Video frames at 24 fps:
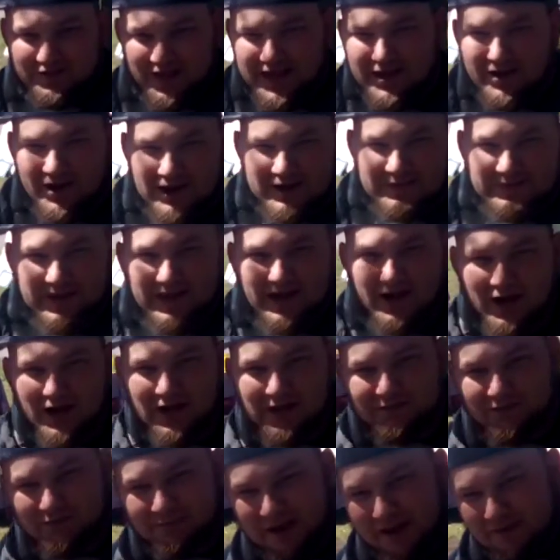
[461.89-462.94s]
they ought to be hung
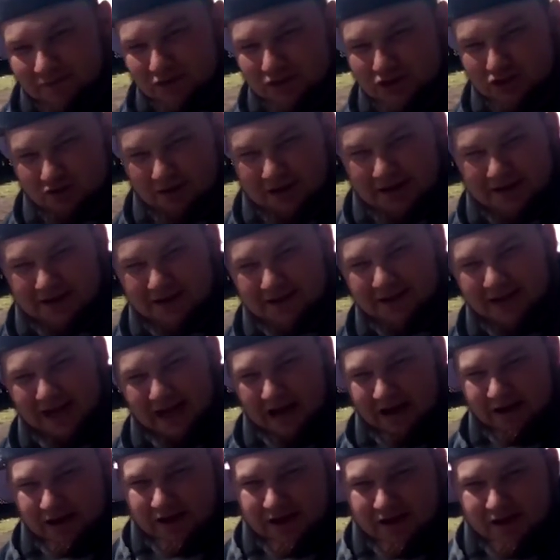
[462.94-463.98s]
from every tree in the
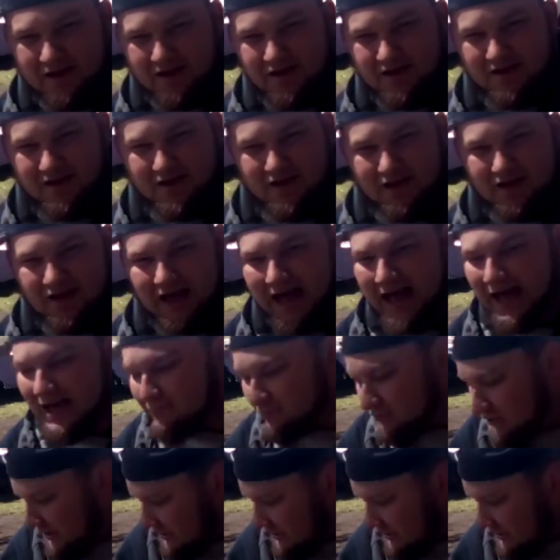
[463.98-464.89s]
county. I wow.